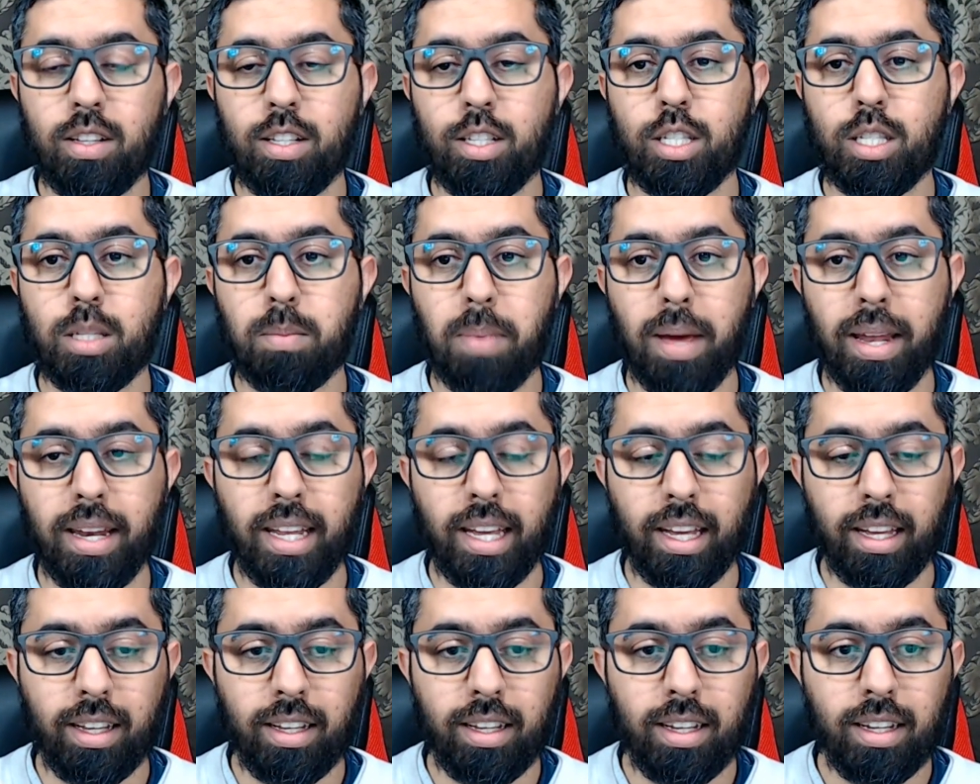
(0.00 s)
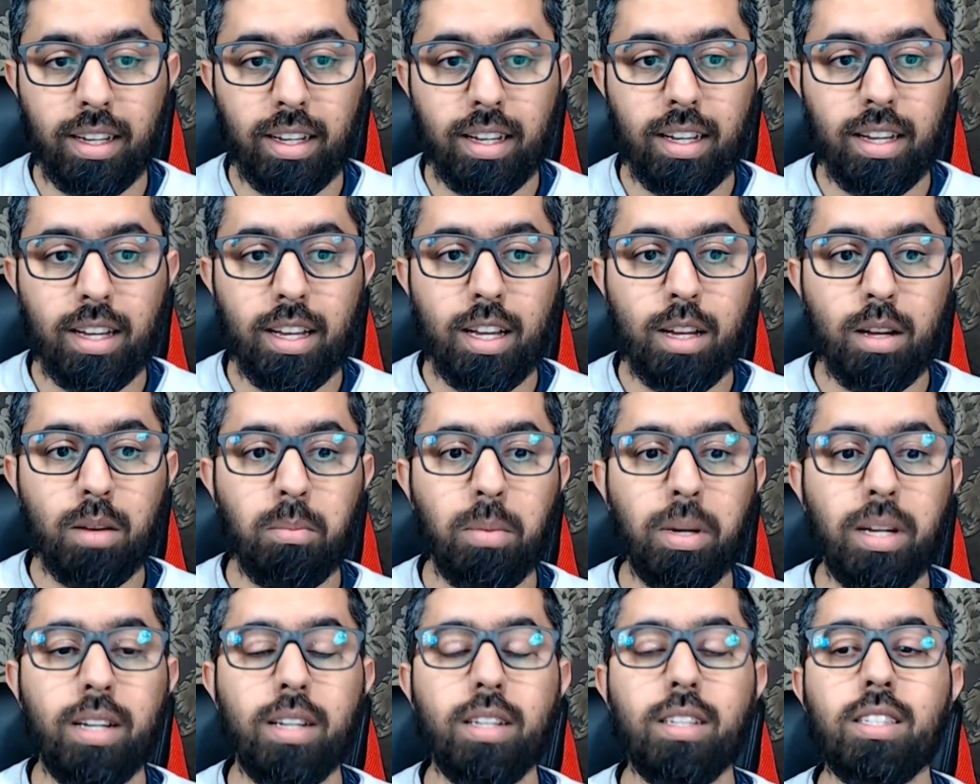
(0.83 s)
and spending.
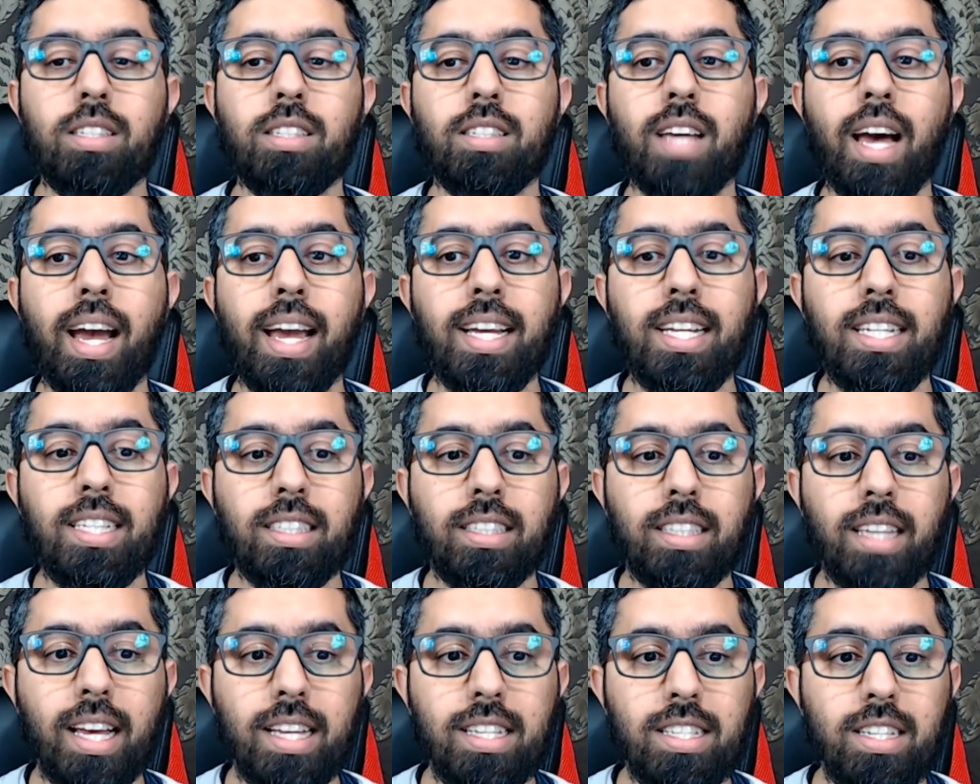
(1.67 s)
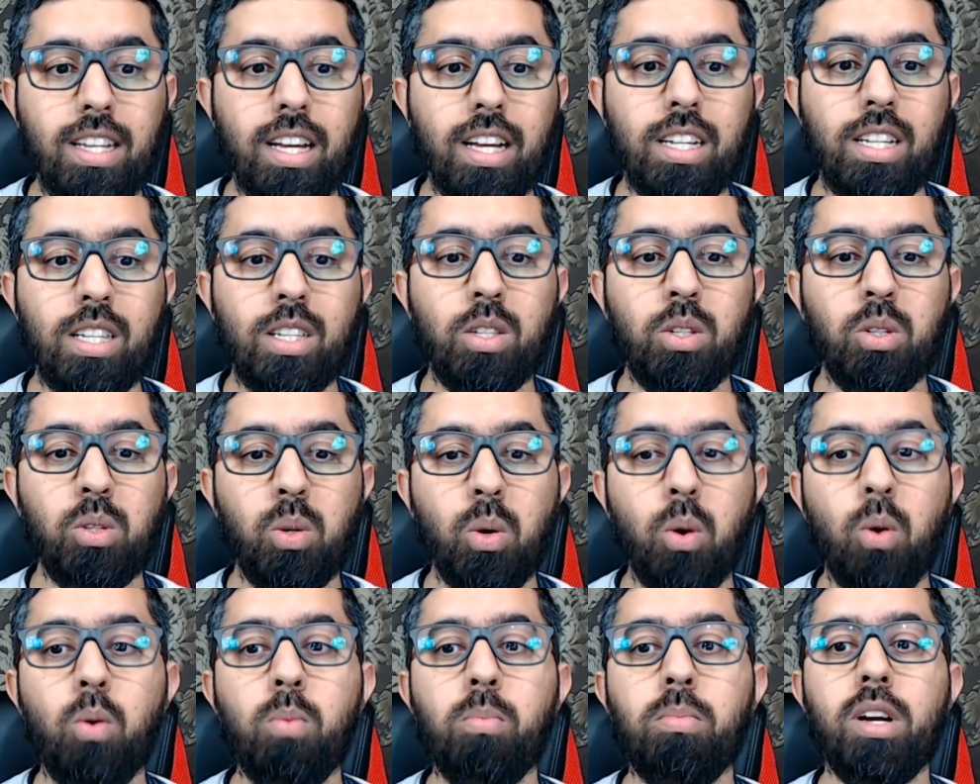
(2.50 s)
But science has done
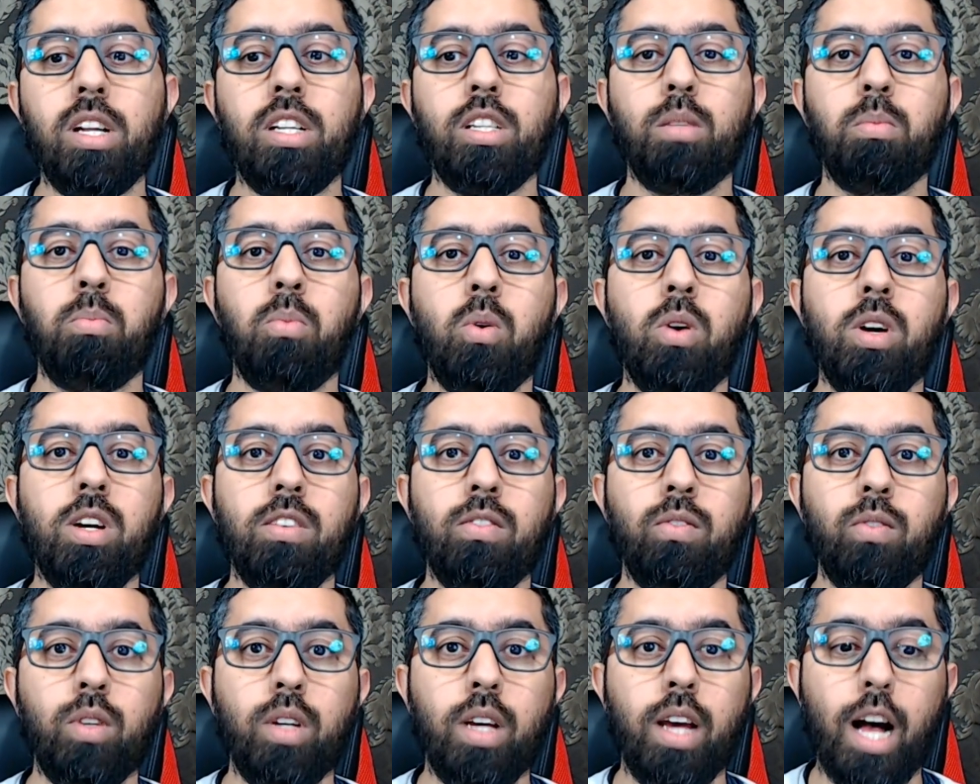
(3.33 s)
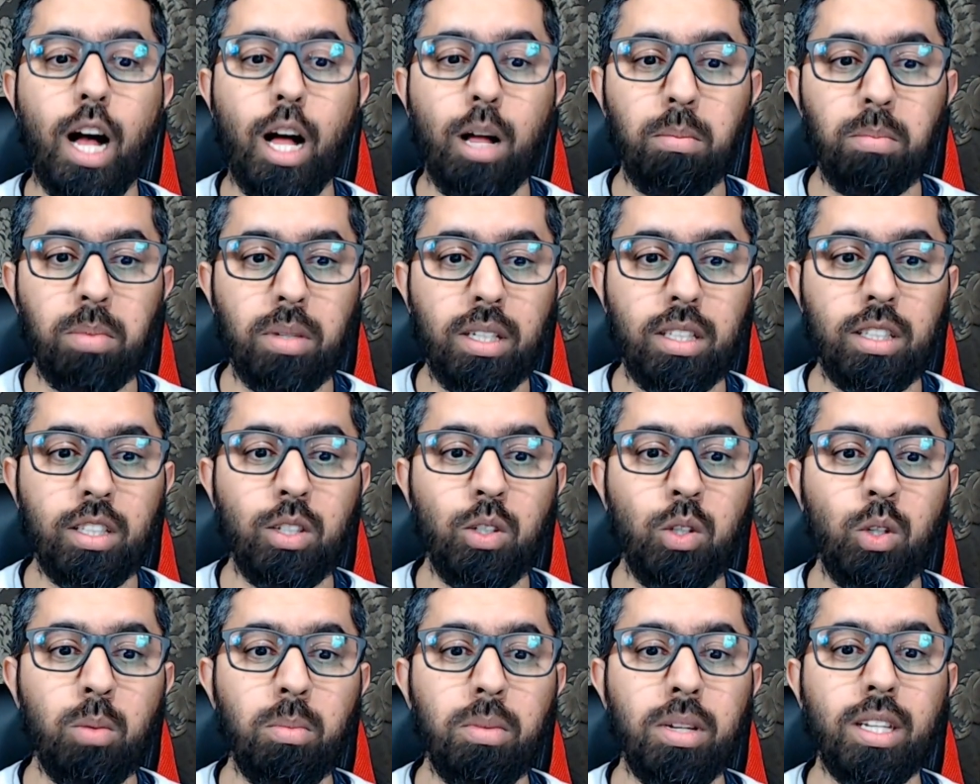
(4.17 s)
so much more for helping
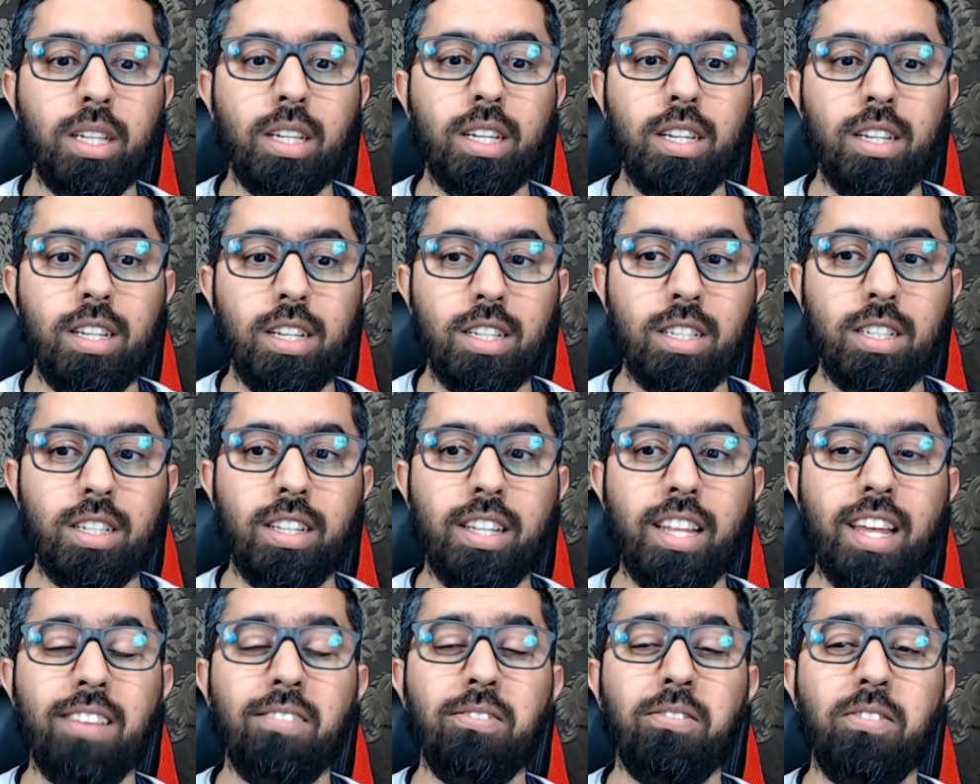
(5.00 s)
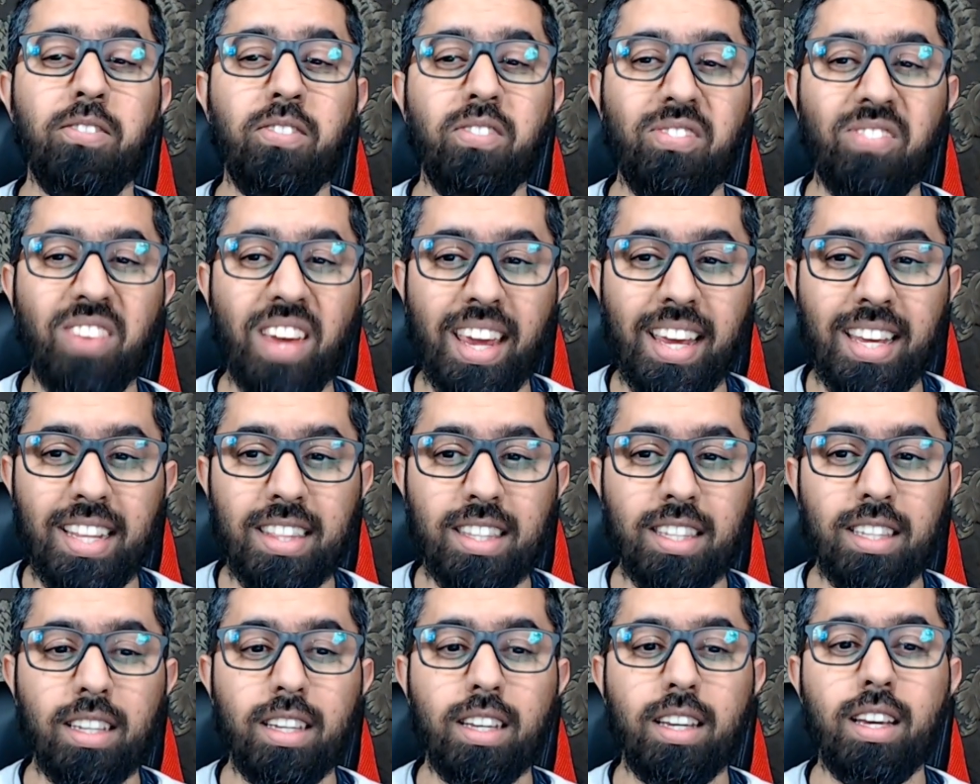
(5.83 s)
the human condition than
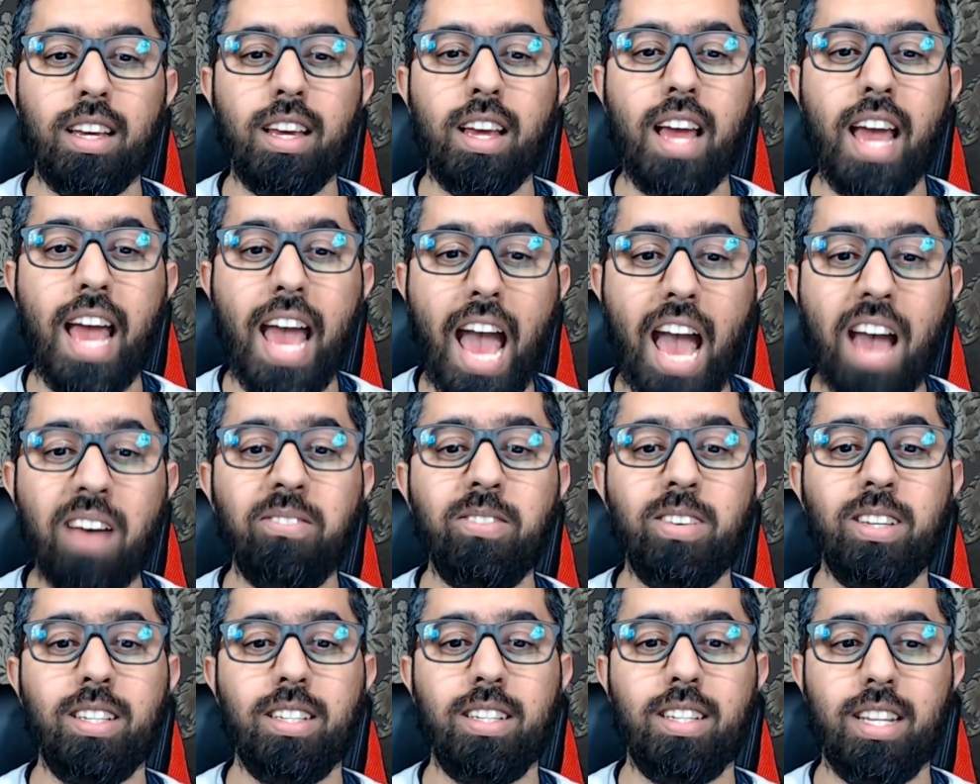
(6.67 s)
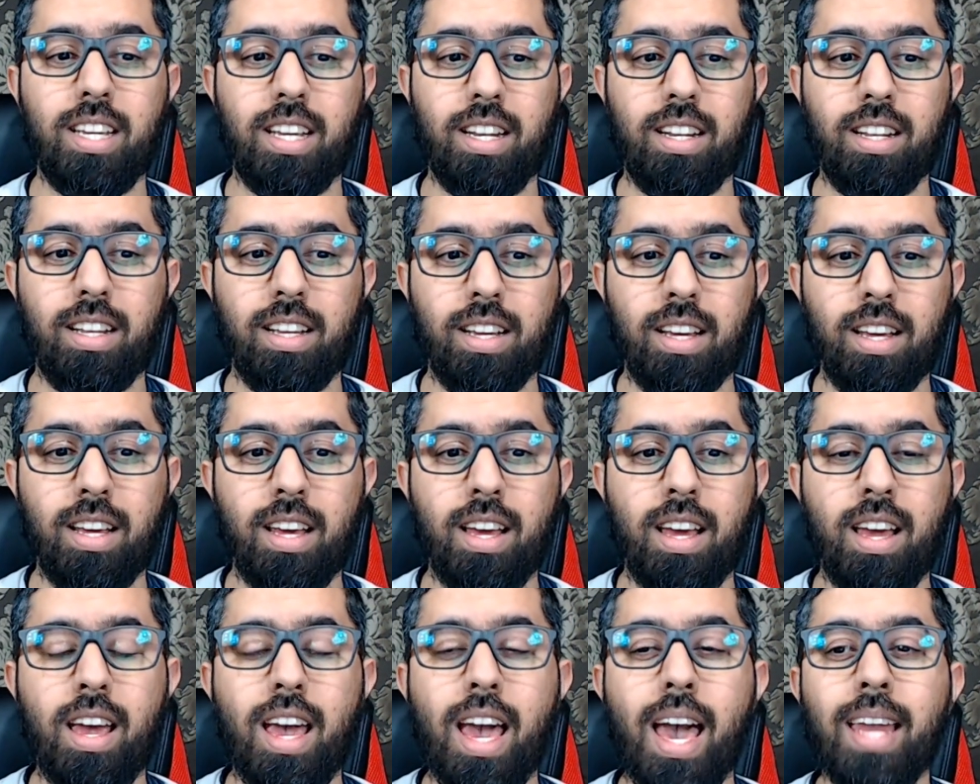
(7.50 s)
faith ever did.
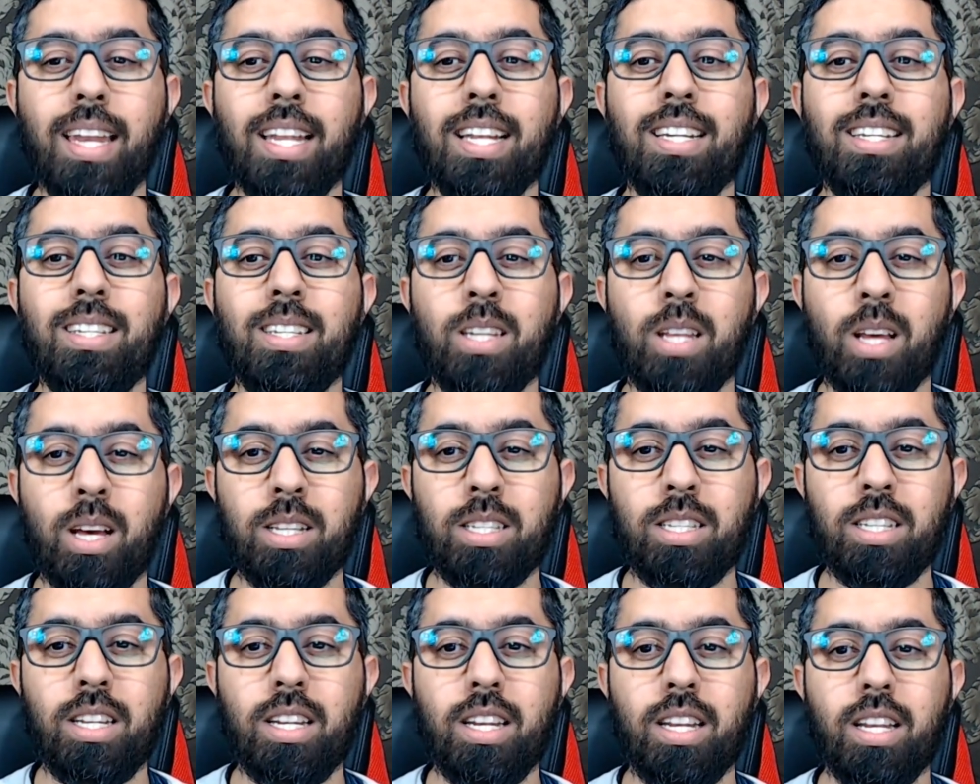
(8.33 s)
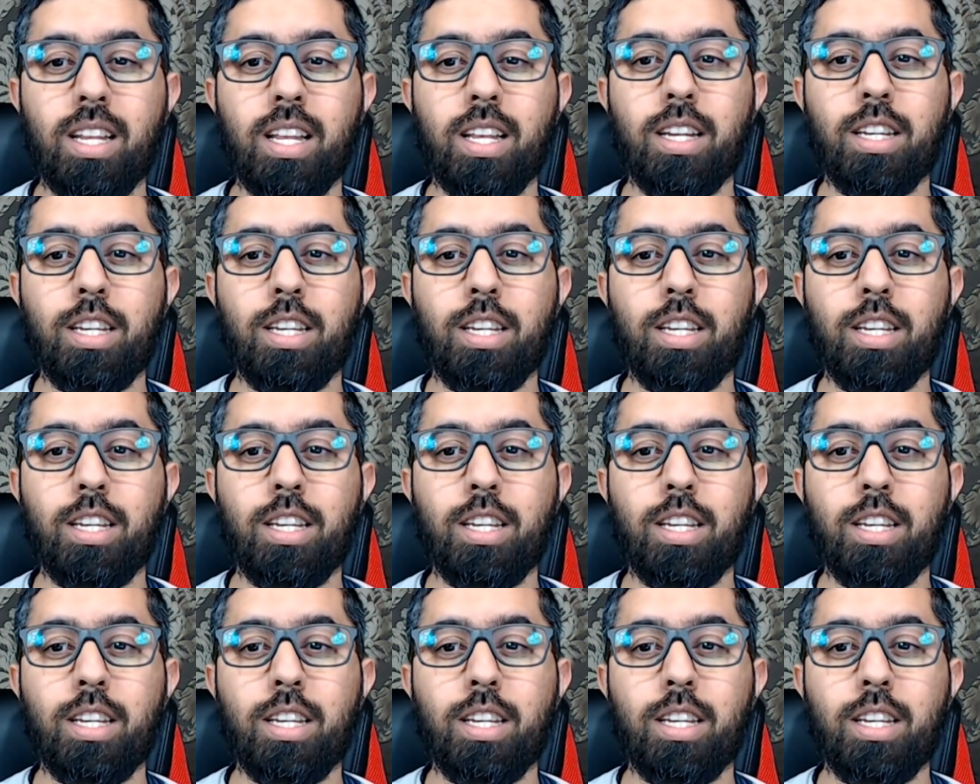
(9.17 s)
And it doesn't